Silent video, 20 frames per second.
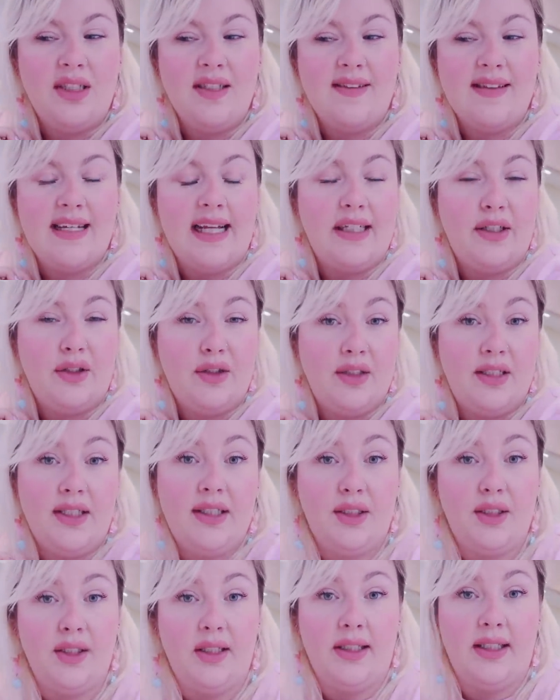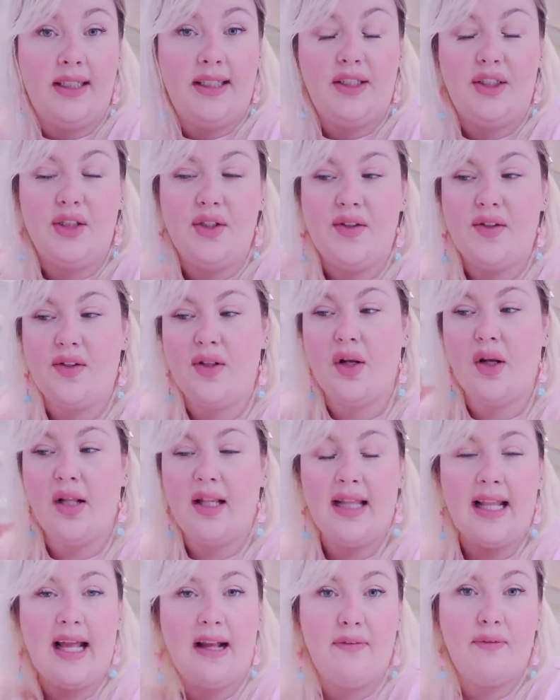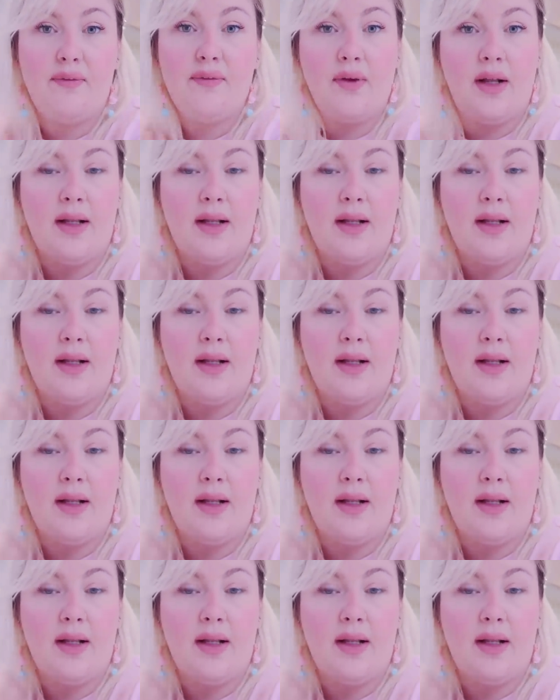to sketch traditionally, just let